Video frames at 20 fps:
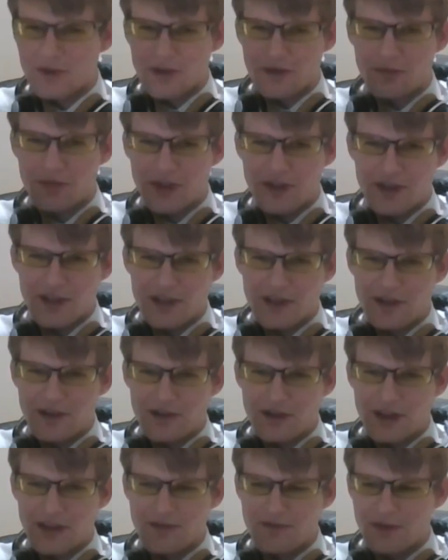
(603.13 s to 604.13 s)
being in-ear
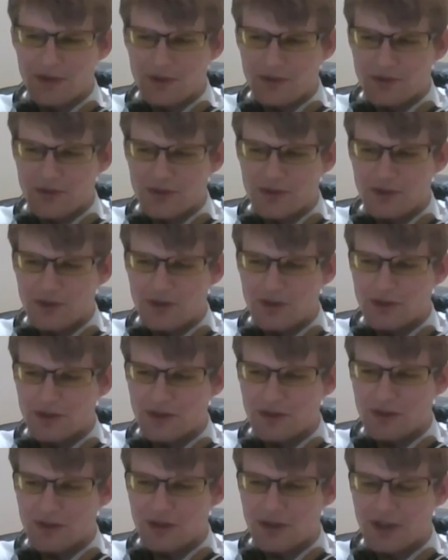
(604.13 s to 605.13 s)
headphones,
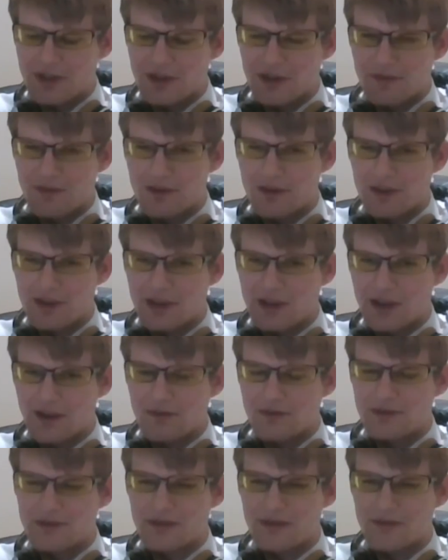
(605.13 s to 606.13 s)
they definitely
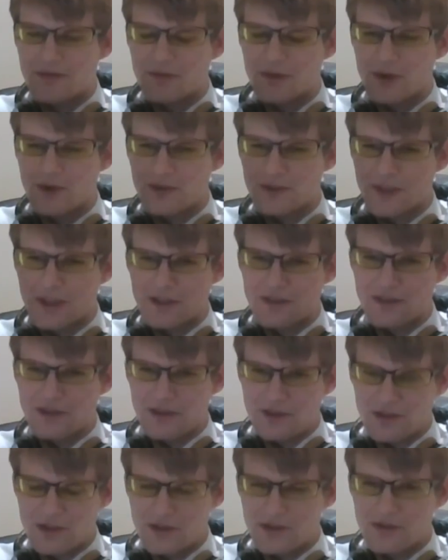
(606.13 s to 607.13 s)
have some noise
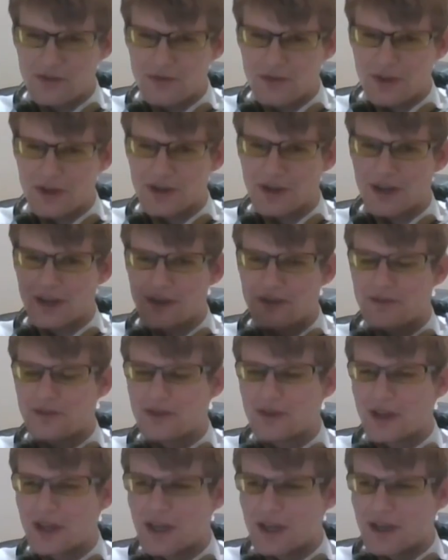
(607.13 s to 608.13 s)
cancellation as far as
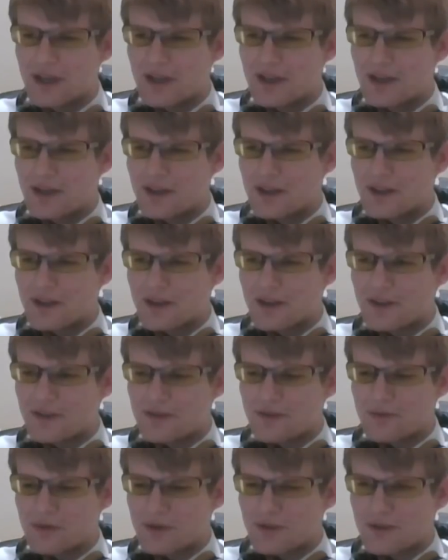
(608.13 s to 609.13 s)

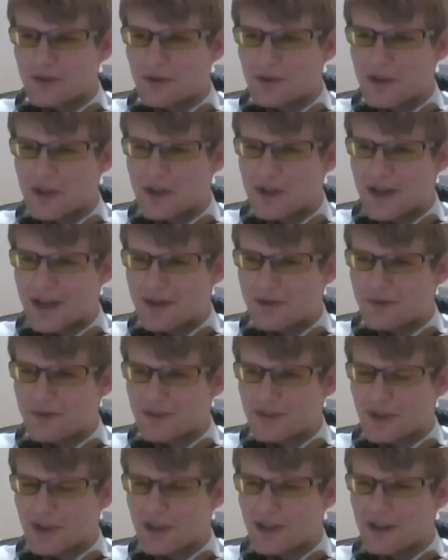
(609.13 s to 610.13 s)
what's going on
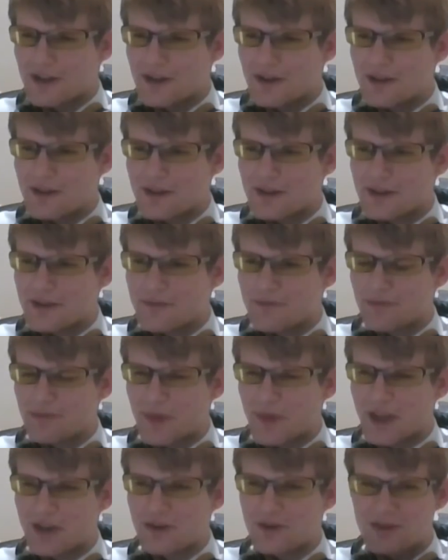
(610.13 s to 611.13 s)
outside.
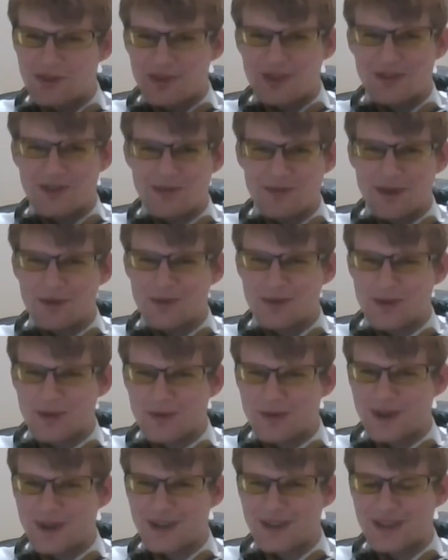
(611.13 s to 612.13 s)
I notice it sometimes when I'm
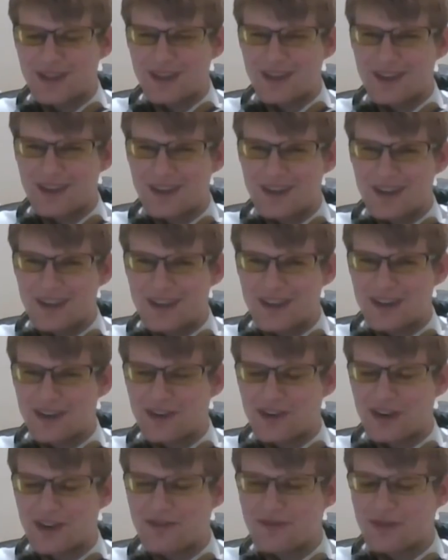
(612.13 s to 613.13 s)
wearing like in-ear
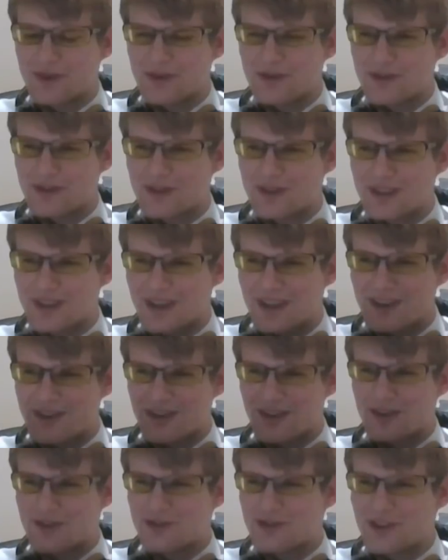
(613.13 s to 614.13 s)
headphones,
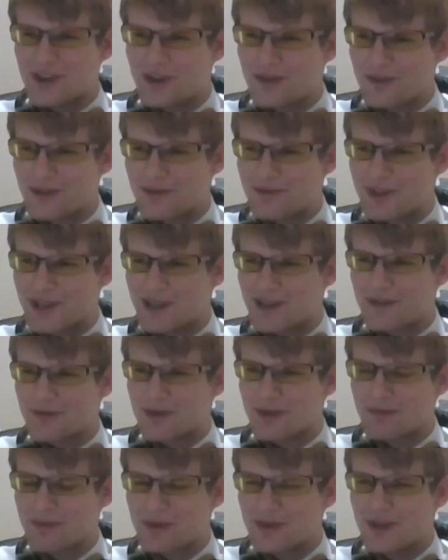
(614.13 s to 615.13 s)
I'll shout when I'm talking to
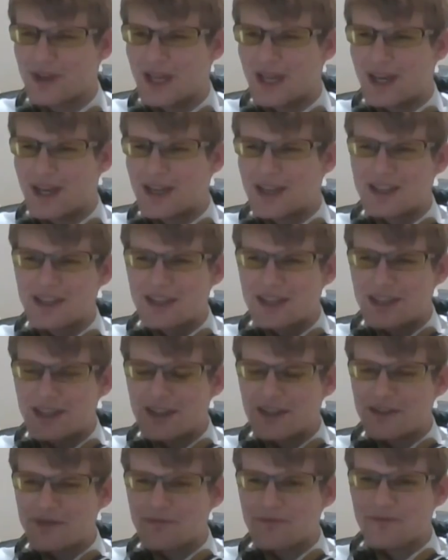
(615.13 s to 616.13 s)
people.
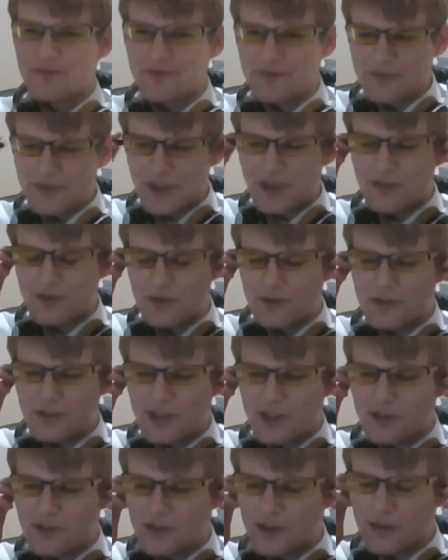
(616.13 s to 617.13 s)
Of course,
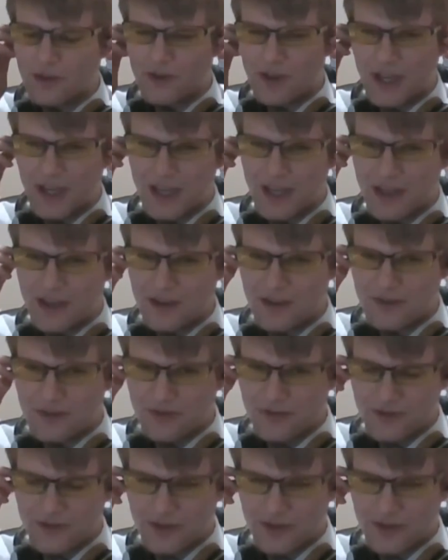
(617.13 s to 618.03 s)
they don't have,